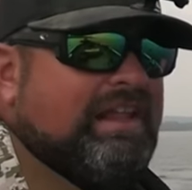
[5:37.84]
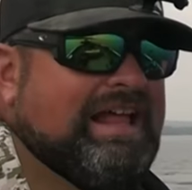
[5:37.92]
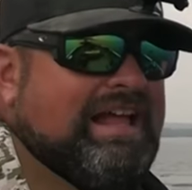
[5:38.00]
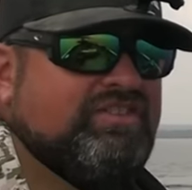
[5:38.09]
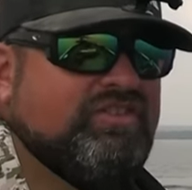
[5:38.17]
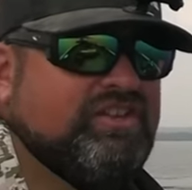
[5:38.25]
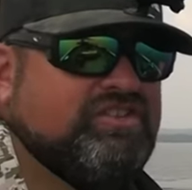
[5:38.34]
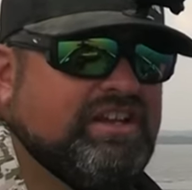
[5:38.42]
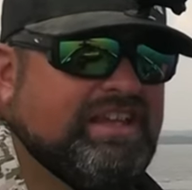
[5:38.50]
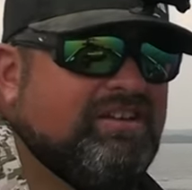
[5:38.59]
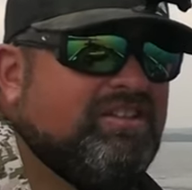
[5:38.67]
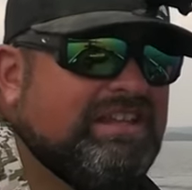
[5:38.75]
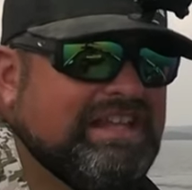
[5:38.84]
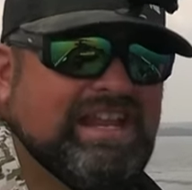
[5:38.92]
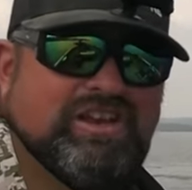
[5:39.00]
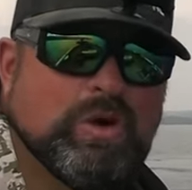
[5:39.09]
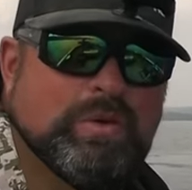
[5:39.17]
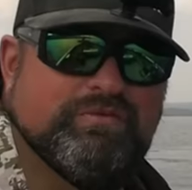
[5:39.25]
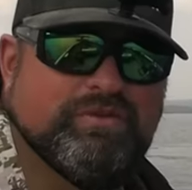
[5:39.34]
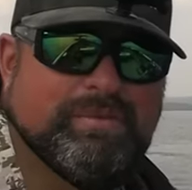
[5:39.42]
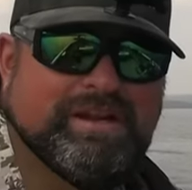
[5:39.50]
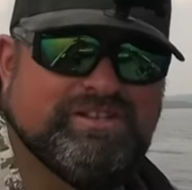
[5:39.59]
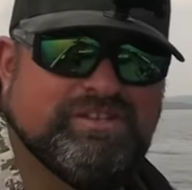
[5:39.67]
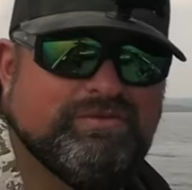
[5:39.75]
That last fish I really gained no
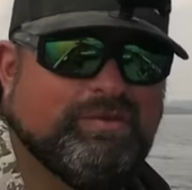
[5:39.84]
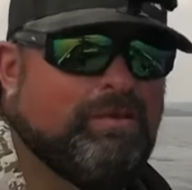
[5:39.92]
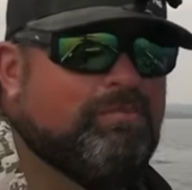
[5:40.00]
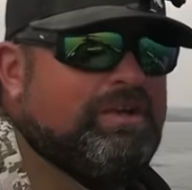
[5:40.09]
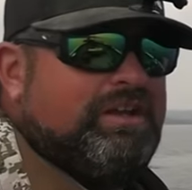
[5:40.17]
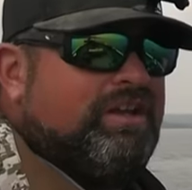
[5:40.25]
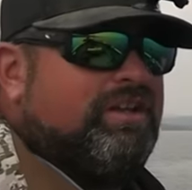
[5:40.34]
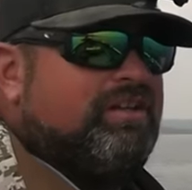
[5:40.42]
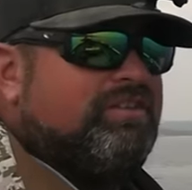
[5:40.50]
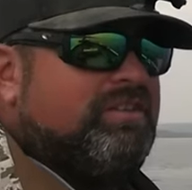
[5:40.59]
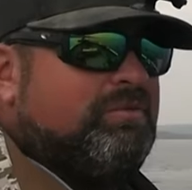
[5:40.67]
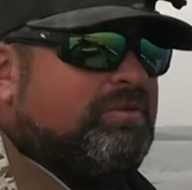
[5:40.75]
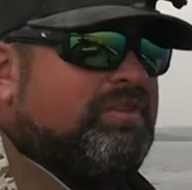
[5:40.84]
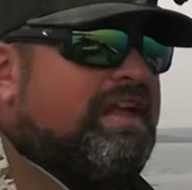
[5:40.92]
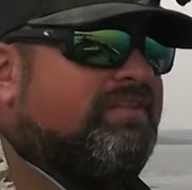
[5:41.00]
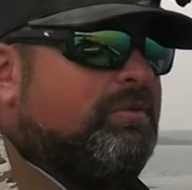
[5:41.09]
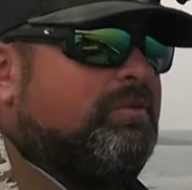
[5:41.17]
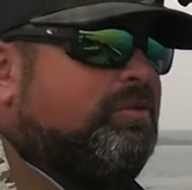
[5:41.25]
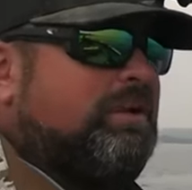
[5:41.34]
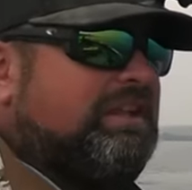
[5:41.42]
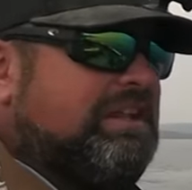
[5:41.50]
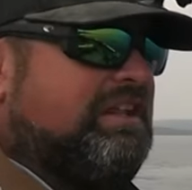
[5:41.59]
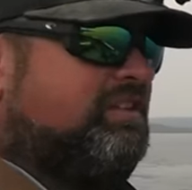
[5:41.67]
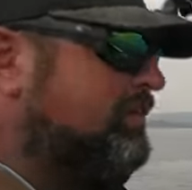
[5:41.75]
information from because it was as I was
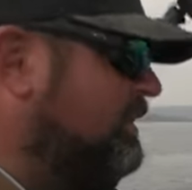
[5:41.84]
reeling in.